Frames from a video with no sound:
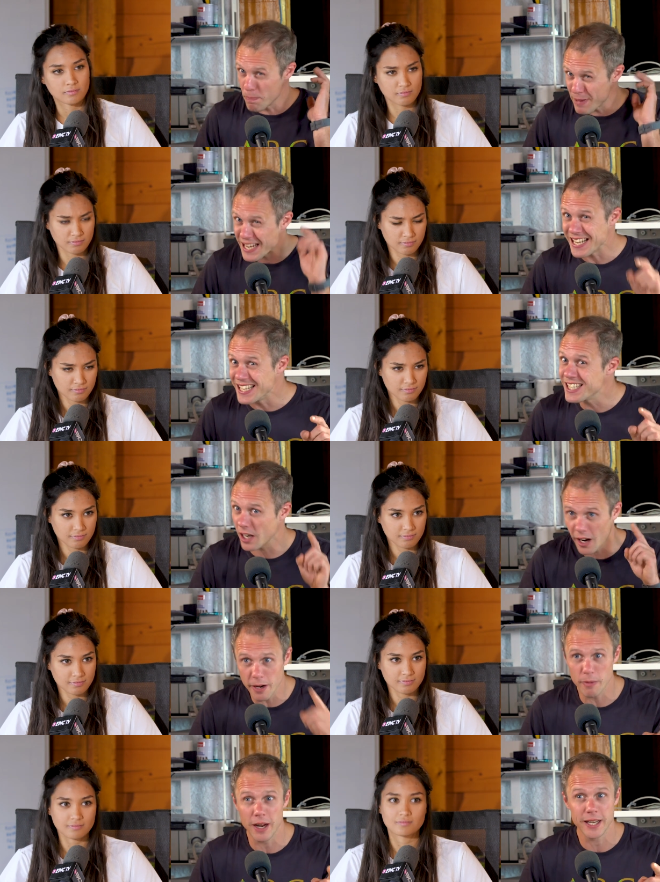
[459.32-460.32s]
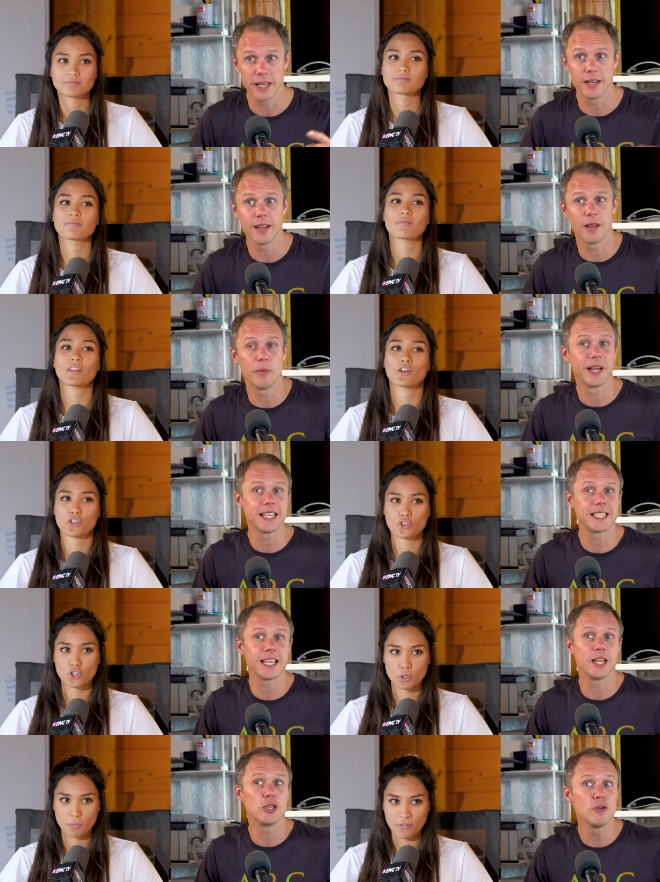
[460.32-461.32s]
Speaker 1: means I reckon that we're going to
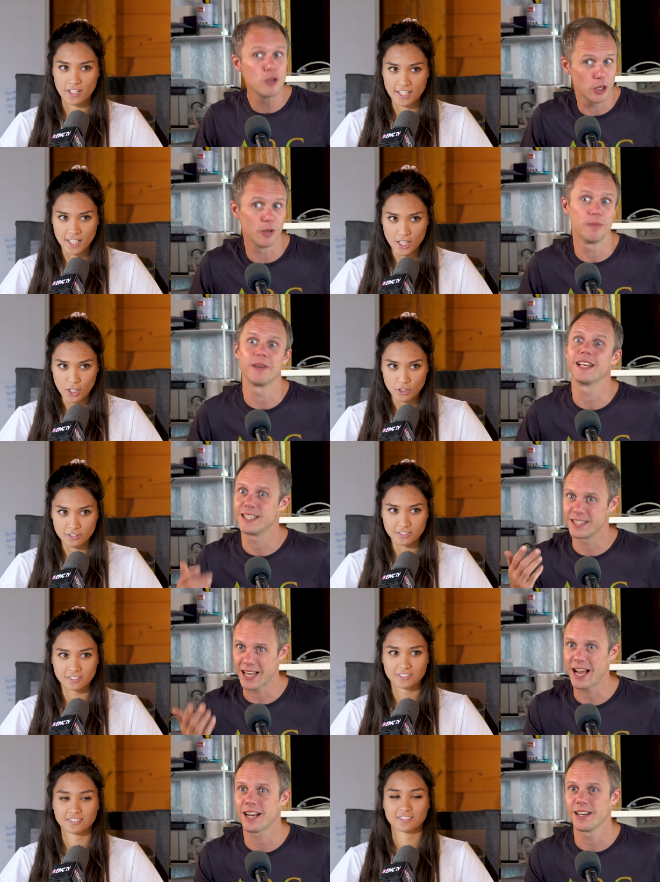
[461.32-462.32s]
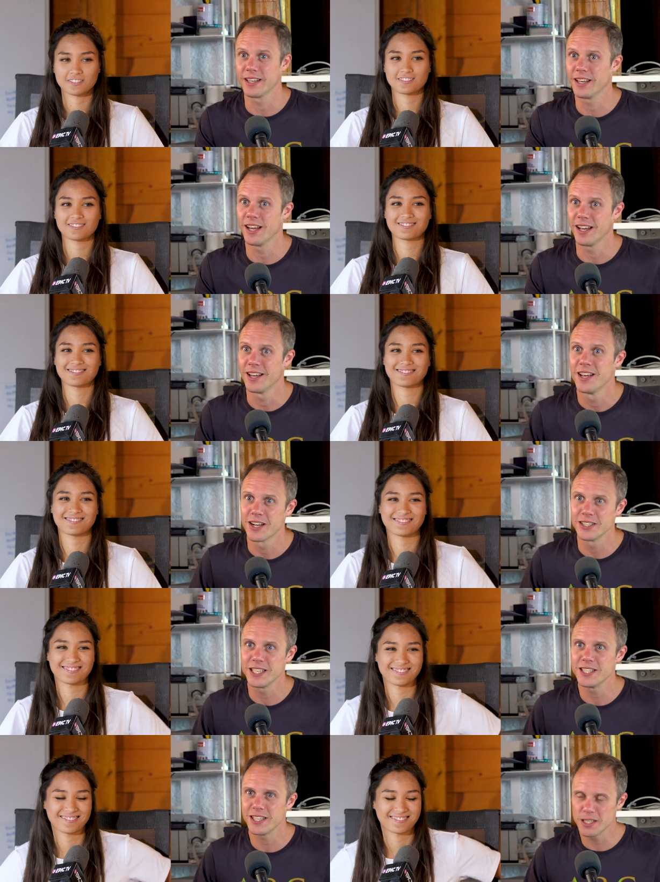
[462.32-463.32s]
see a YouTube. Video. Exactly, yeah. Because
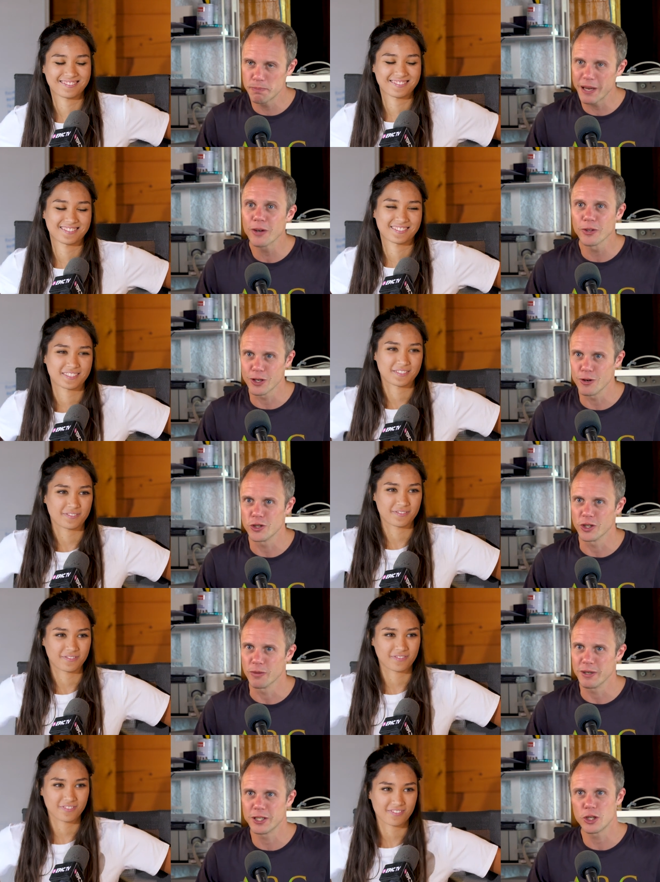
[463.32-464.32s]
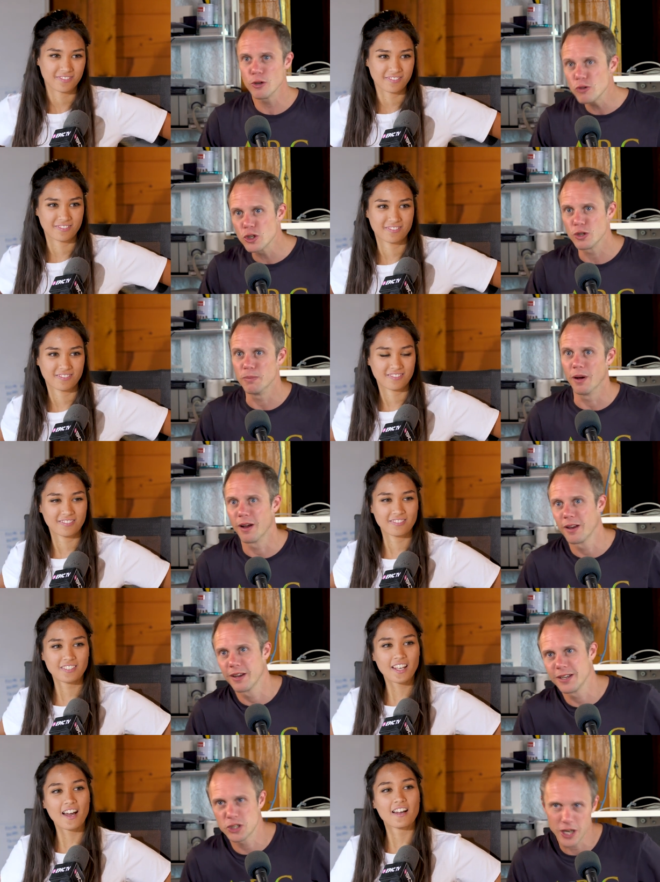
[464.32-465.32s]
he's, he's big on the YouTube. He's a YouTuber.
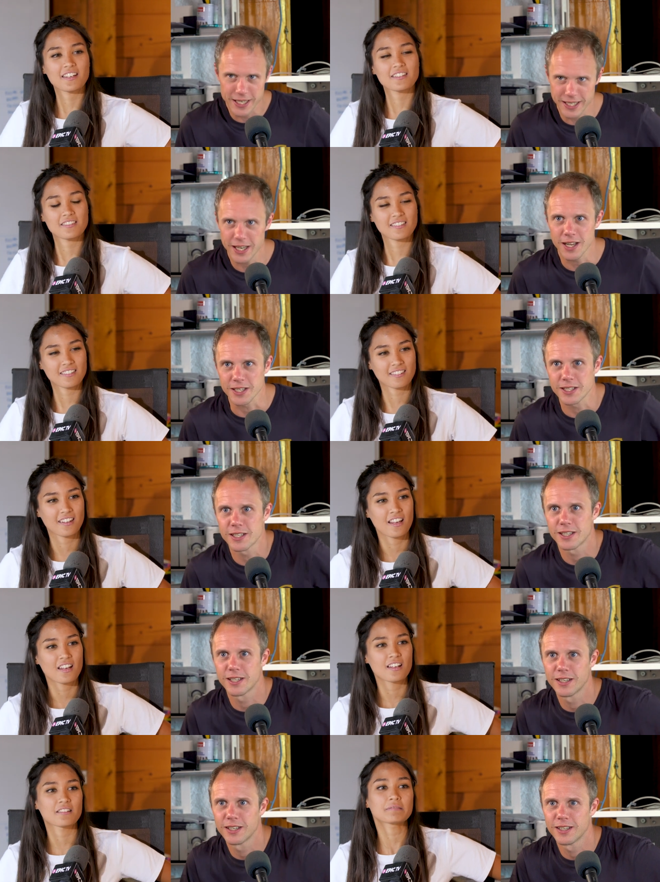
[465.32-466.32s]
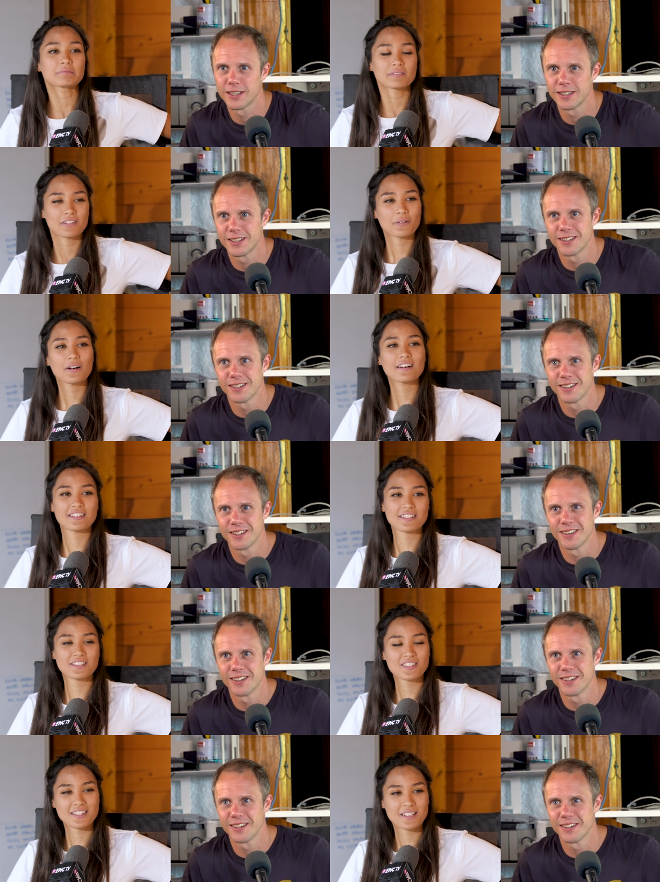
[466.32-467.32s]
Speaker 2: He's yeah, chasing he, us. Well,
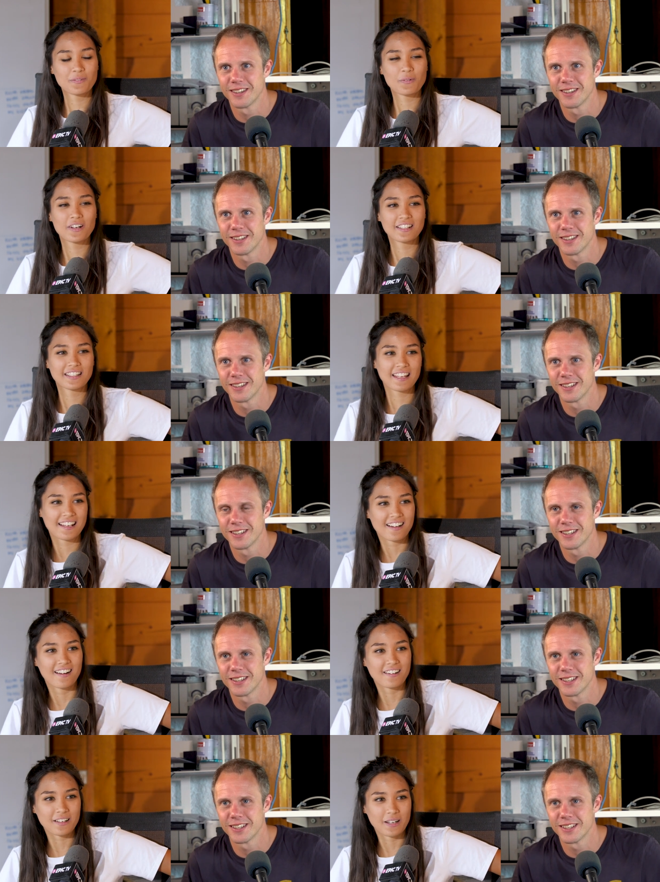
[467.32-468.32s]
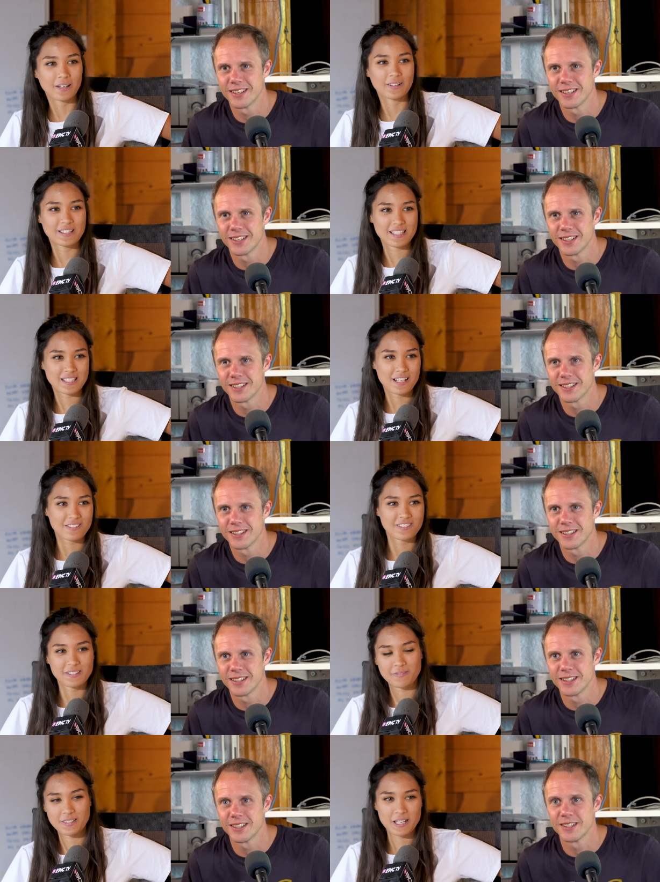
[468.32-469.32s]
he's just done one in like Arco and
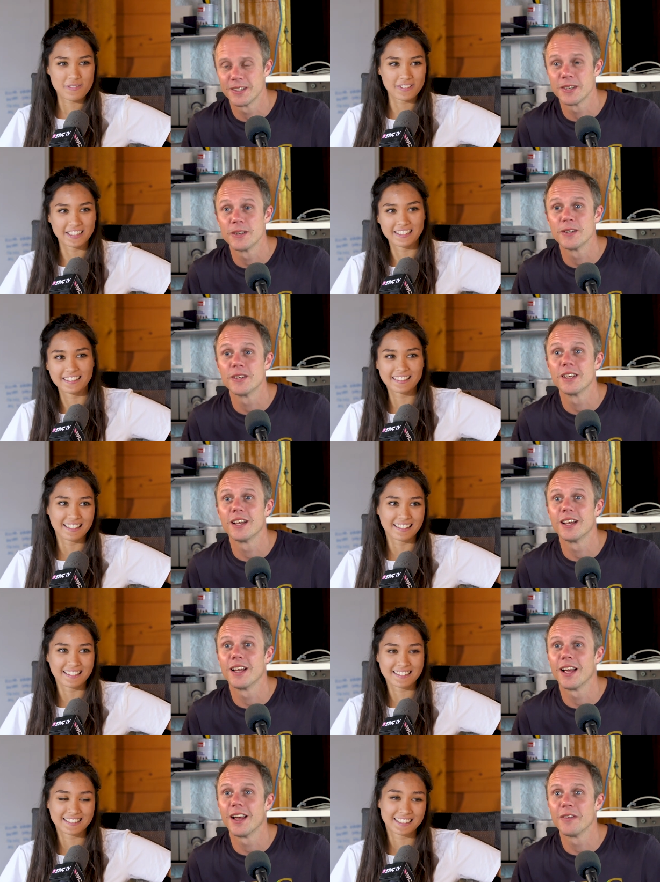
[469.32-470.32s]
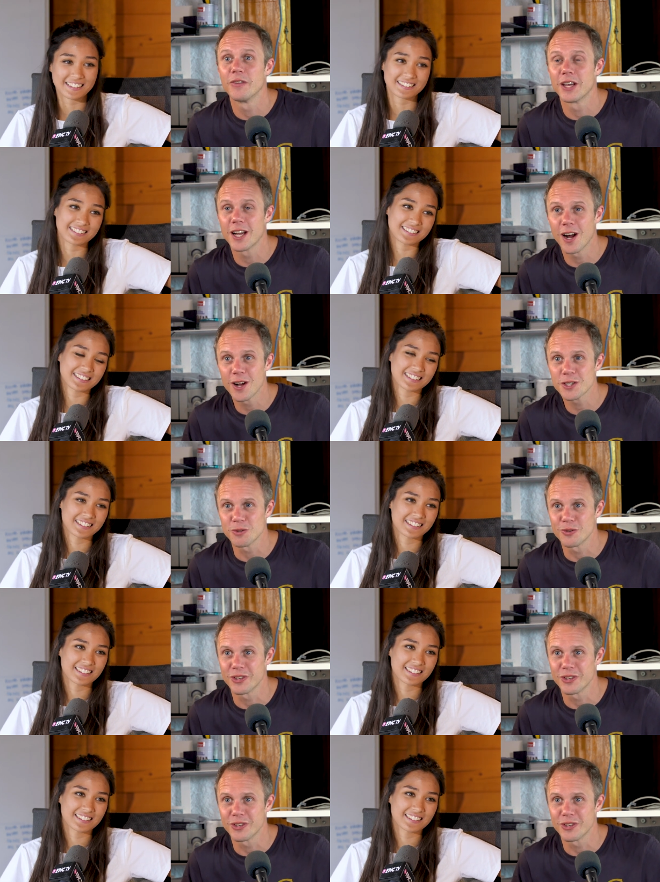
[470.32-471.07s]
stuff. I'm climbing in Italy. So the
Speaker 1: castle